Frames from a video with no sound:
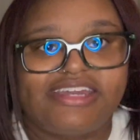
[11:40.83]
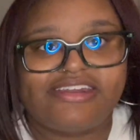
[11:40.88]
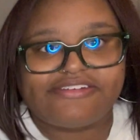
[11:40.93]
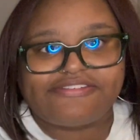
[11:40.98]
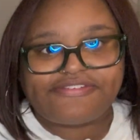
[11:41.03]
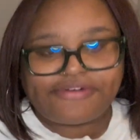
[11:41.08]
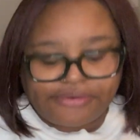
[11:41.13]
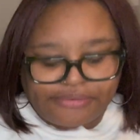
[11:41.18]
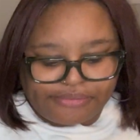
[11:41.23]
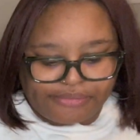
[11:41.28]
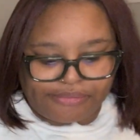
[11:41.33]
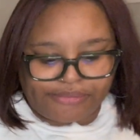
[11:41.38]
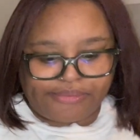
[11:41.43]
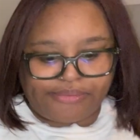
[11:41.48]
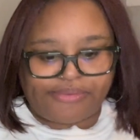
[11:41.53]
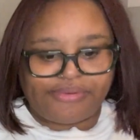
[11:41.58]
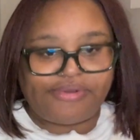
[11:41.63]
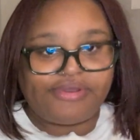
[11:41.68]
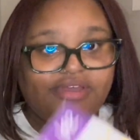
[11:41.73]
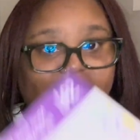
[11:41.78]
the fool.
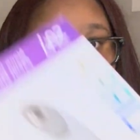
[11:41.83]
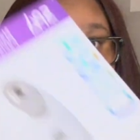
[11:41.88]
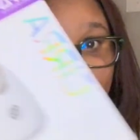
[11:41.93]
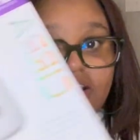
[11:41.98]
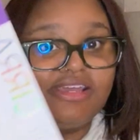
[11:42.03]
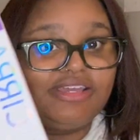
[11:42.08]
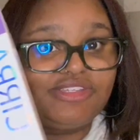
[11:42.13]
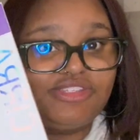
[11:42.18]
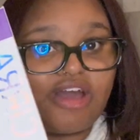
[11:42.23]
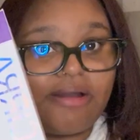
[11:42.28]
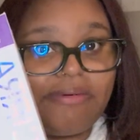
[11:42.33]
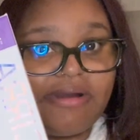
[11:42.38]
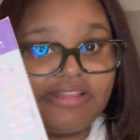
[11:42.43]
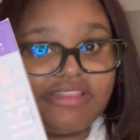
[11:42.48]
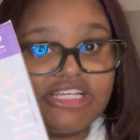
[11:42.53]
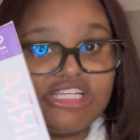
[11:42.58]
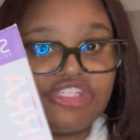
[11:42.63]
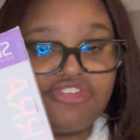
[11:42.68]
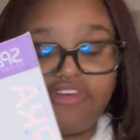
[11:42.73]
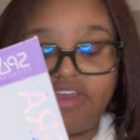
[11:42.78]
So I bought
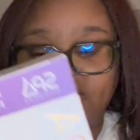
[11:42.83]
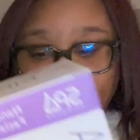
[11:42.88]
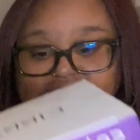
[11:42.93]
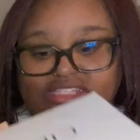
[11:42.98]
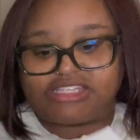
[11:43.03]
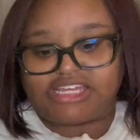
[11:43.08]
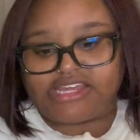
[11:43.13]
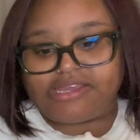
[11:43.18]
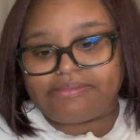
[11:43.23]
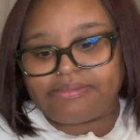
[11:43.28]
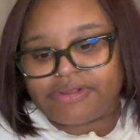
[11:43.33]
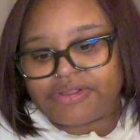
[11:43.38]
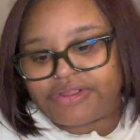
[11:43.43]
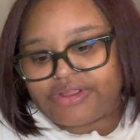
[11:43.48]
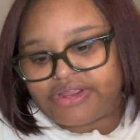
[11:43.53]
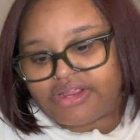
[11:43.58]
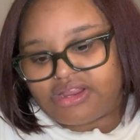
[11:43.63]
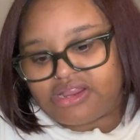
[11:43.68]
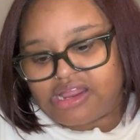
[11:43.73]
this face steamer.